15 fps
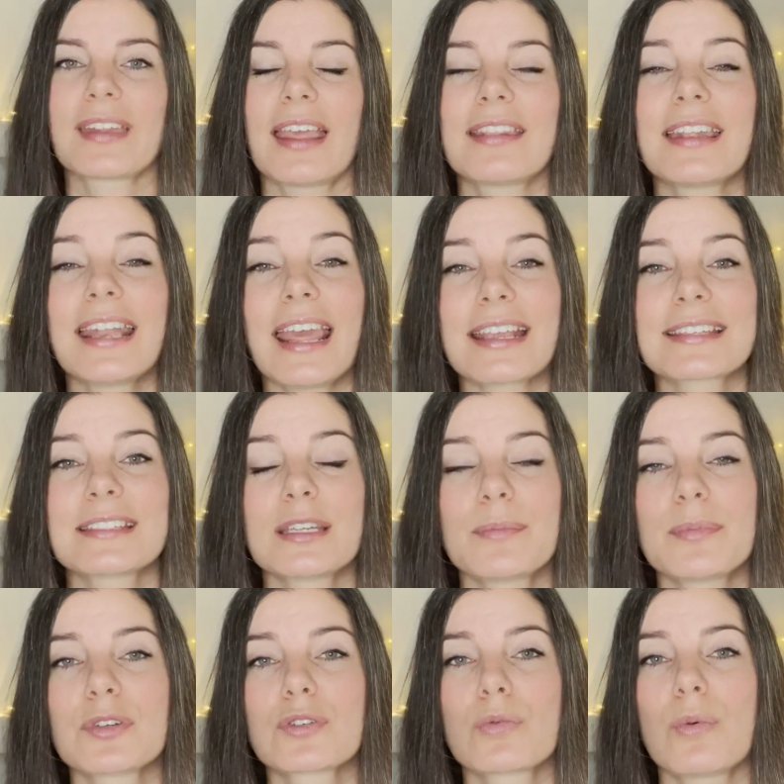And the next tip
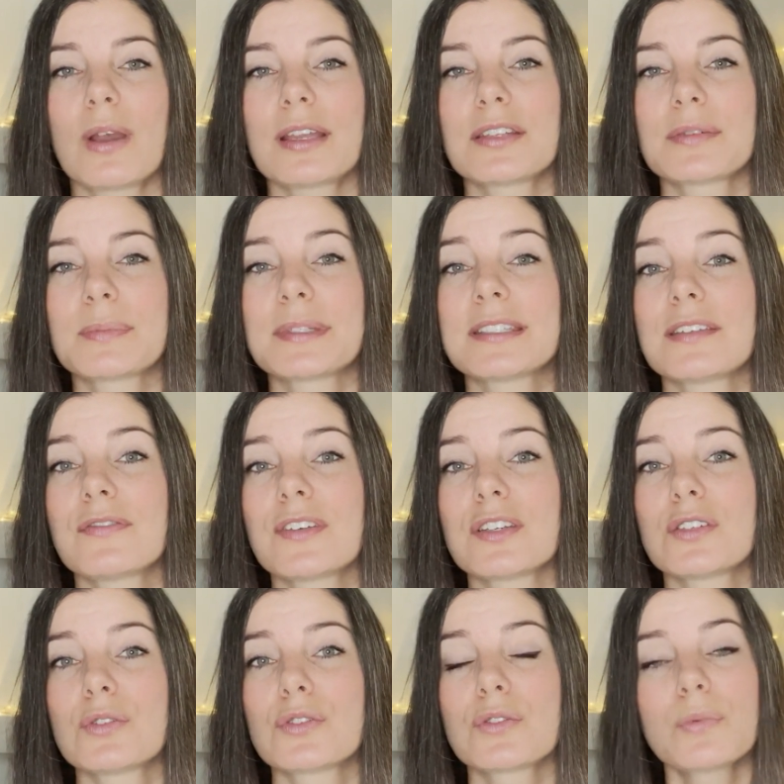is quite specific
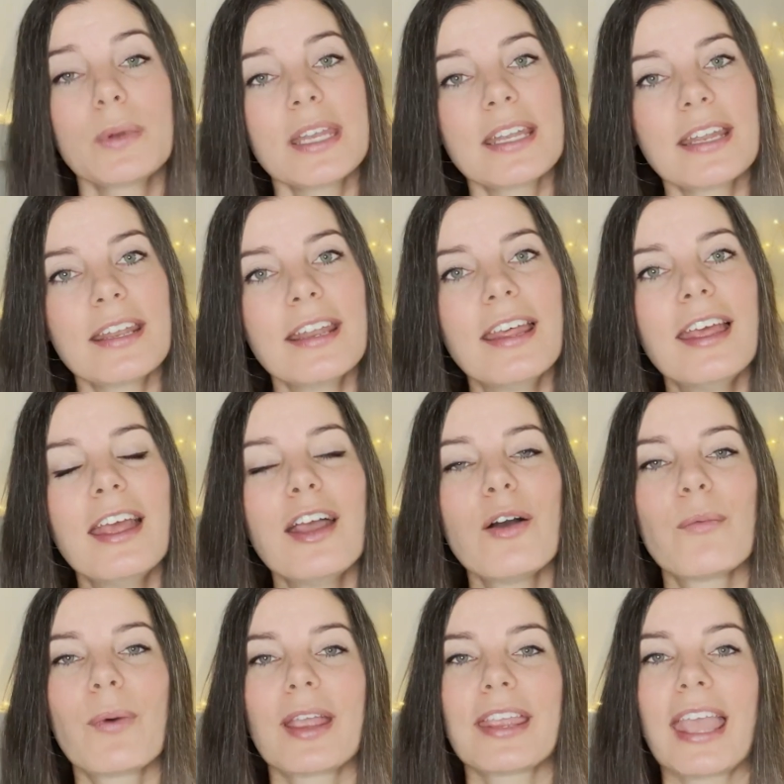to Sweden,
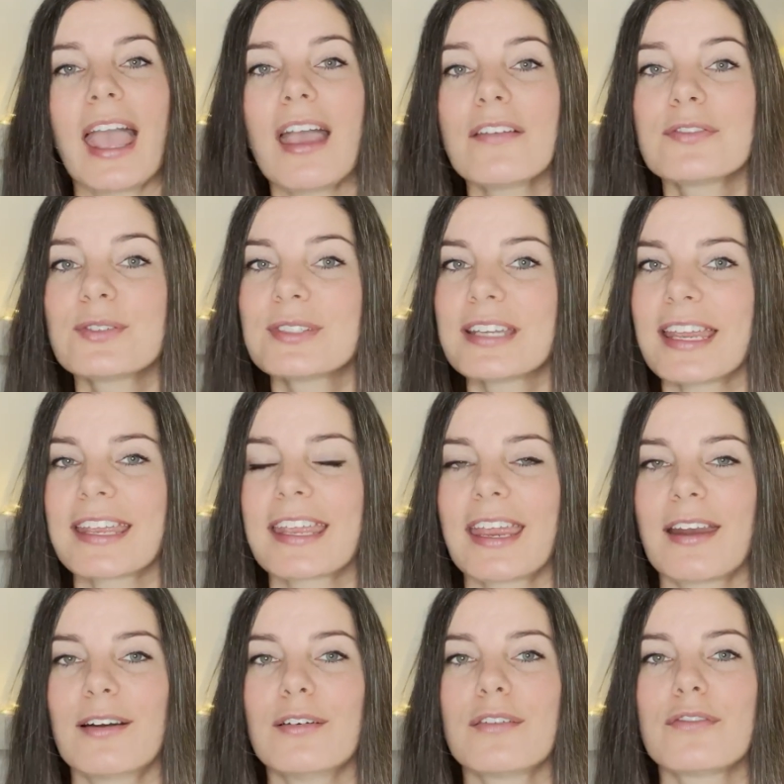where you have to take
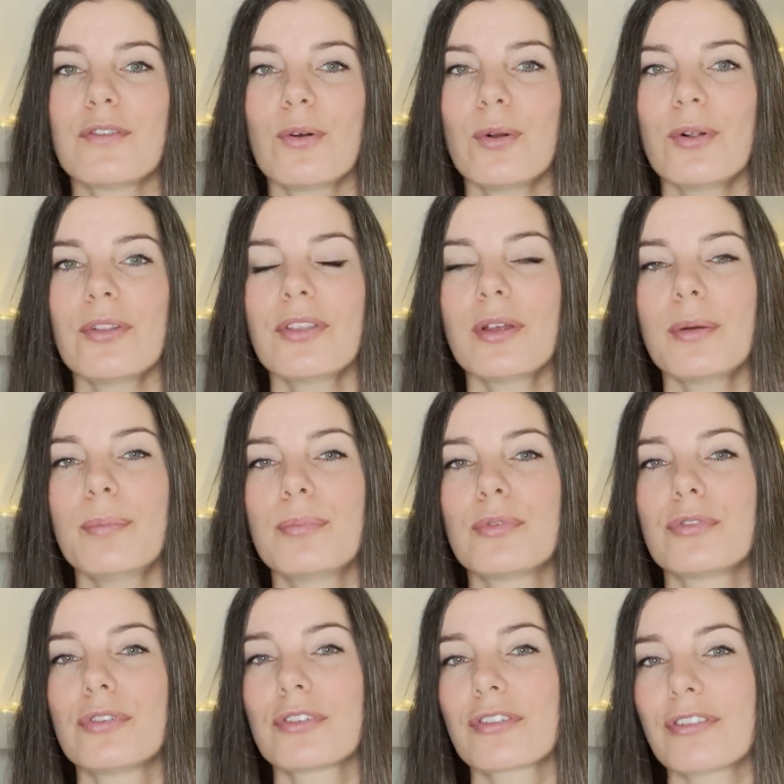care of all the
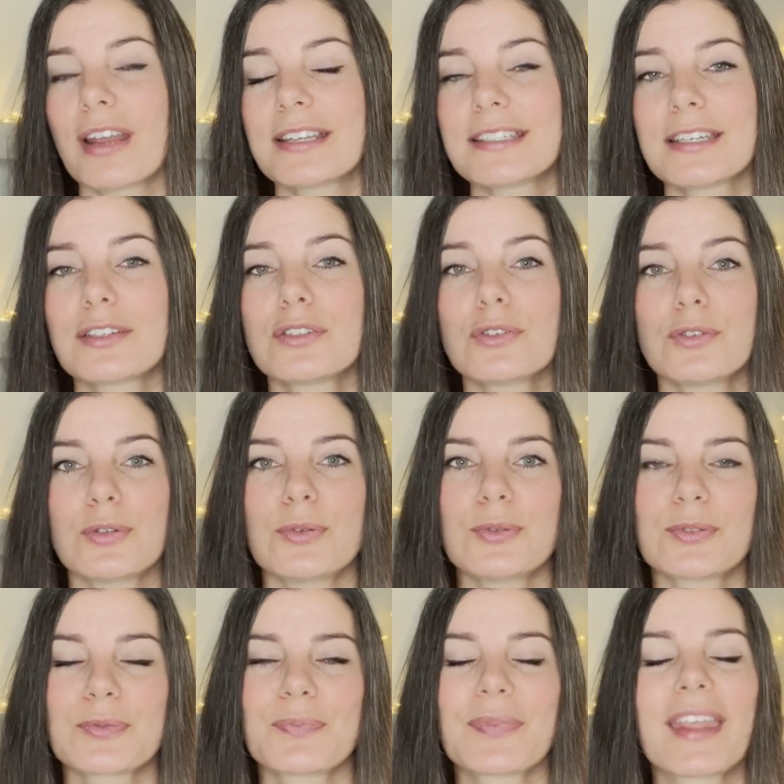bureaucratic to-dos.